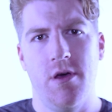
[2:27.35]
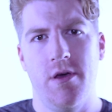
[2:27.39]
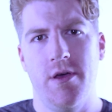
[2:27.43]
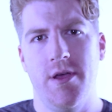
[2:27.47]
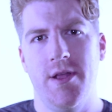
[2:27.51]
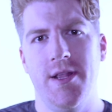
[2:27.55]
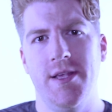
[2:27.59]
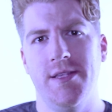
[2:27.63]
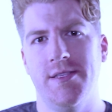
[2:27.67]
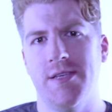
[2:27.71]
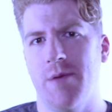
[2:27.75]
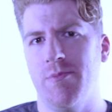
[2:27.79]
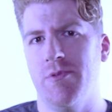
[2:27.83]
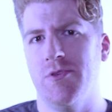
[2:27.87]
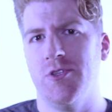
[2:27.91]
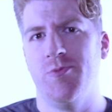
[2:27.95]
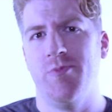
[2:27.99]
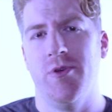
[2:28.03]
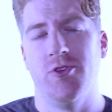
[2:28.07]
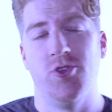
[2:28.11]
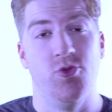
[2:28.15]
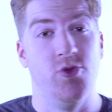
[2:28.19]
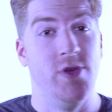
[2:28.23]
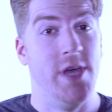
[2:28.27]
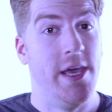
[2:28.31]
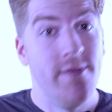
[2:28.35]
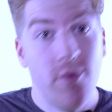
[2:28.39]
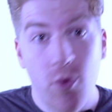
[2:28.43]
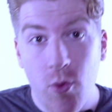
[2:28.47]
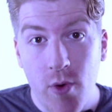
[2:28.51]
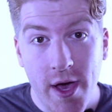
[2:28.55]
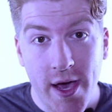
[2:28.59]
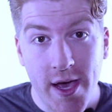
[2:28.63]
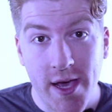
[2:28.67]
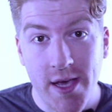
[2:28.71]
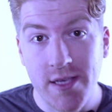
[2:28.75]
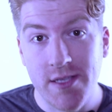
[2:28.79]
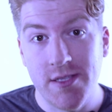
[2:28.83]
any type of special
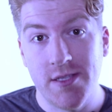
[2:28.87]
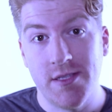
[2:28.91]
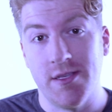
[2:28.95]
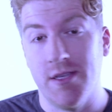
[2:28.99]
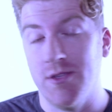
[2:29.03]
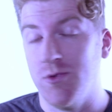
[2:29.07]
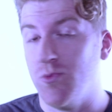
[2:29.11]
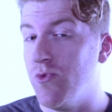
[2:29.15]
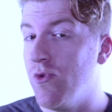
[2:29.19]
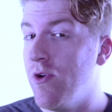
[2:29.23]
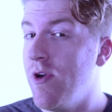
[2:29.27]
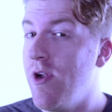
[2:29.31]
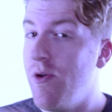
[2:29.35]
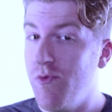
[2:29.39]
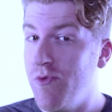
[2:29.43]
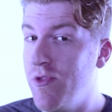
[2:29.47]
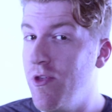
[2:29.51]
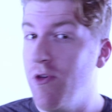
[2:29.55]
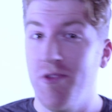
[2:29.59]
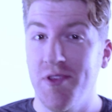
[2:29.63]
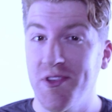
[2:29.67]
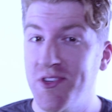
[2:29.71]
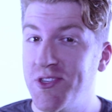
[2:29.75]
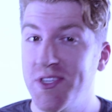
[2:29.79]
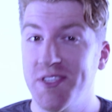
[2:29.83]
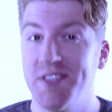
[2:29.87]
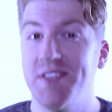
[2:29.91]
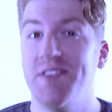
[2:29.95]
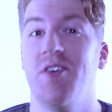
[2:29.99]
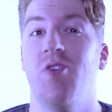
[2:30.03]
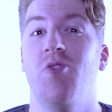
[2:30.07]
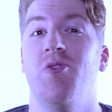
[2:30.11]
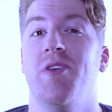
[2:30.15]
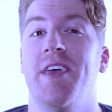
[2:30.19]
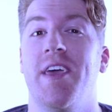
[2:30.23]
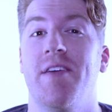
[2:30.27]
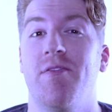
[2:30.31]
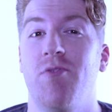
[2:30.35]
giveaways because we're you know, this isn't the
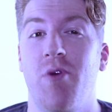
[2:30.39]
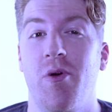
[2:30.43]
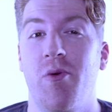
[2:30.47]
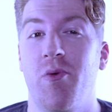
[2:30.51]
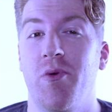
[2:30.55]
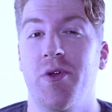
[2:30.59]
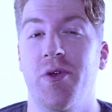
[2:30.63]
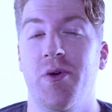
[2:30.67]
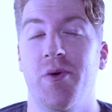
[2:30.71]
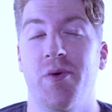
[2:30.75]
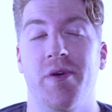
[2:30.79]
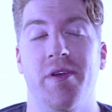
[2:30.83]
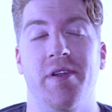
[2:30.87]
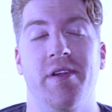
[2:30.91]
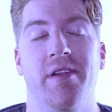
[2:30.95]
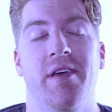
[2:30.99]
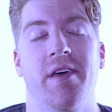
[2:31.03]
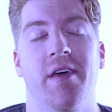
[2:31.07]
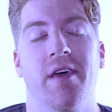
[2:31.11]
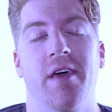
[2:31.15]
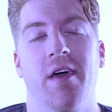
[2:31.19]
only giveaway we're doing.